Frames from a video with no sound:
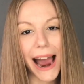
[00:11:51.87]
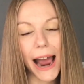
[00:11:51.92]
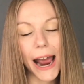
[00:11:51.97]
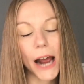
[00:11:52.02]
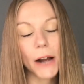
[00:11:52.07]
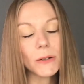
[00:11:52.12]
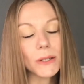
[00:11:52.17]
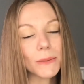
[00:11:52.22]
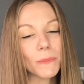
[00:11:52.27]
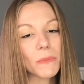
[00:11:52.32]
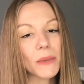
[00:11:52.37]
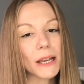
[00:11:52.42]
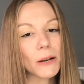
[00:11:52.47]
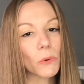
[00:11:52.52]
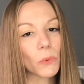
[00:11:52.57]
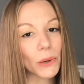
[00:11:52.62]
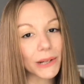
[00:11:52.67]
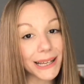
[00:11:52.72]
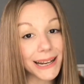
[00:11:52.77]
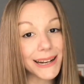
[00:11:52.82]
I have
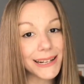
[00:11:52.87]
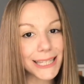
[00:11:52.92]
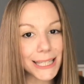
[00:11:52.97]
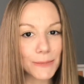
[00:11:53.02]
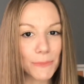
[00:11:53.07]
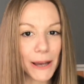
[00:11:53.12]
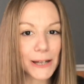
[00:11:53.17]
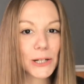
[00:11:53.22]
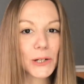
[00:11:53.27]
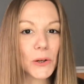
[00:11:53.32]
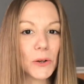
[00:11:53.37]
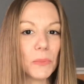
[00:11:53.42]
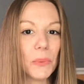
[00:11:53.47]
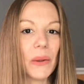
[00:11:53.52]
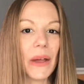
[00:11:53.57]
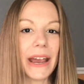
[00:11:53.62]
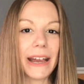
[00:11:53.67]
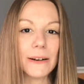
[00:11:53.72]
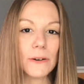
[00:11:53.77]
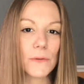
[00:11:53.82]
something really special
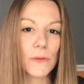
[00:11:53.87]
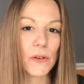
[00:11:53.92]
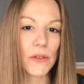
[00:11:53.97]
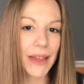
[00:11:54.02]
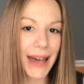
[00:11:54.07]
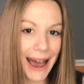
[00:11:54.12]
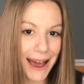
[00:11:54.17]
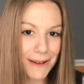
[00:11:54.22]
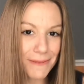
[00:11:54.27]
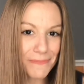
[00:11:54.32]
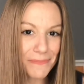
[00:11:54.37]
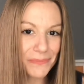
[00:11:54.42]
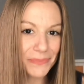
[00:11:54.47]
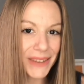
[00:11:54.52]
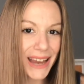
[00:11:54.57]
planned for that.